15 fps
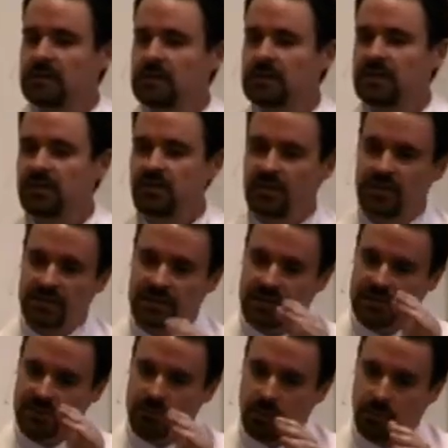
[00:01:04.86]
is that
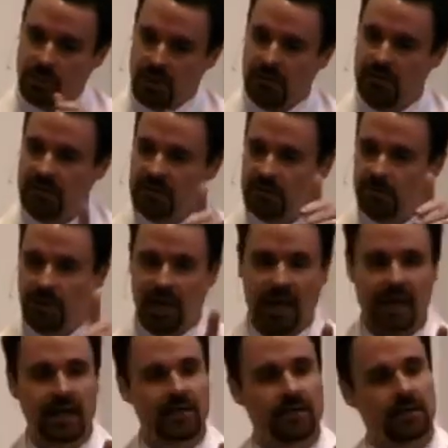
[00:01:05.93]
Jesus is preparing the
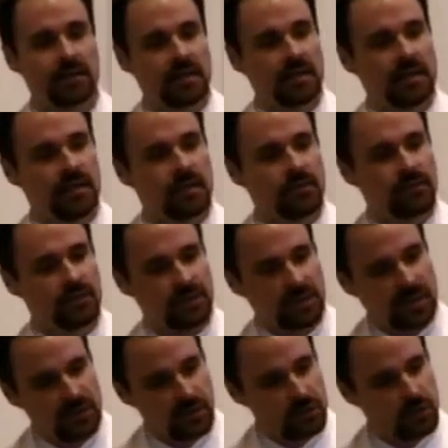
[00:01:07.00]
path for the
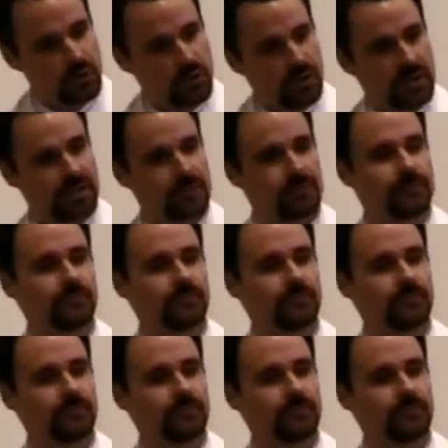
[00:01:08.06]
Lenten journey.